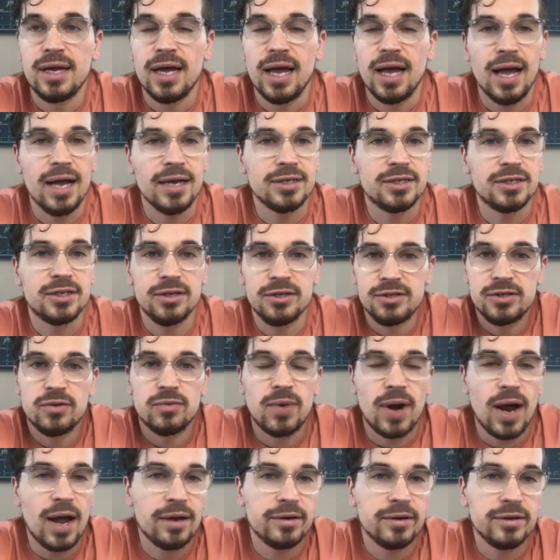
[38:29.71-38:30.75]
and just
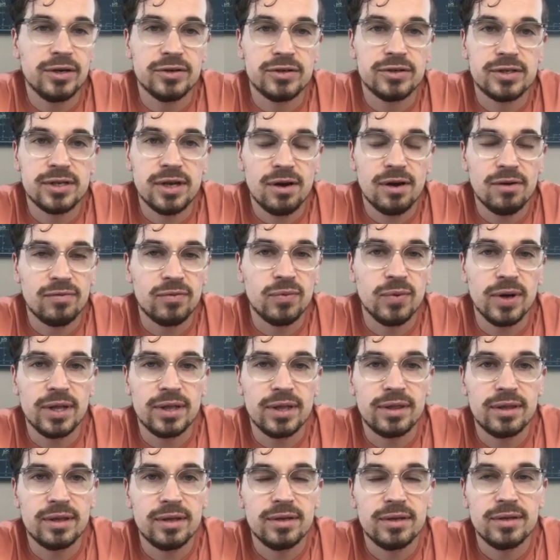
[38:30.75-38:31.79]
surround yourself
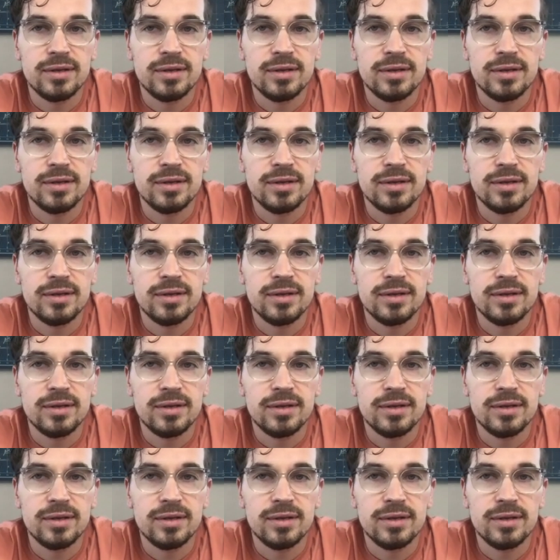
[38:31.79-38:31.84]
with